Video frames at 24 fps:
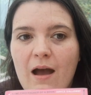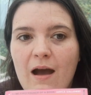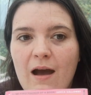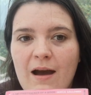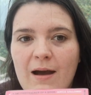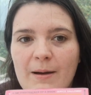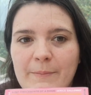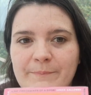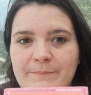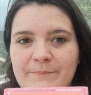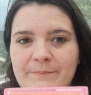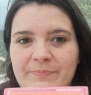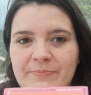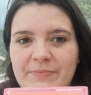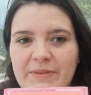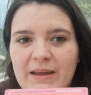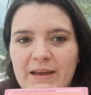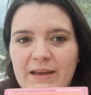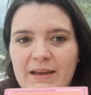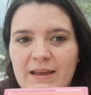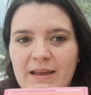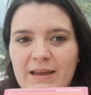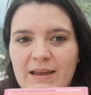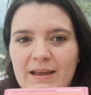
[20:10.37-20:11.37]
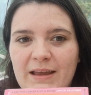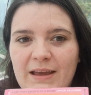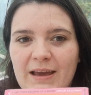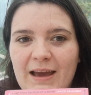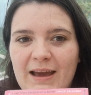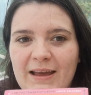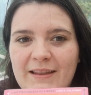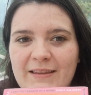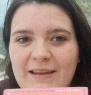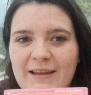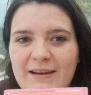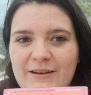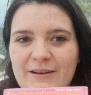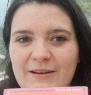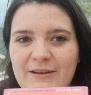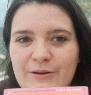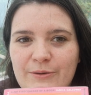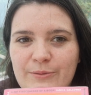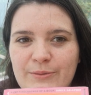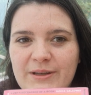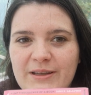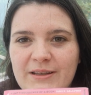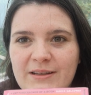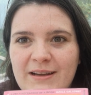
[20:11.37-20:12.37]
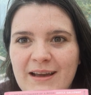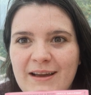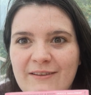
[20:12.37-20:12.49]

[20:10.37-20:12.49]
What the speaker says: And then we can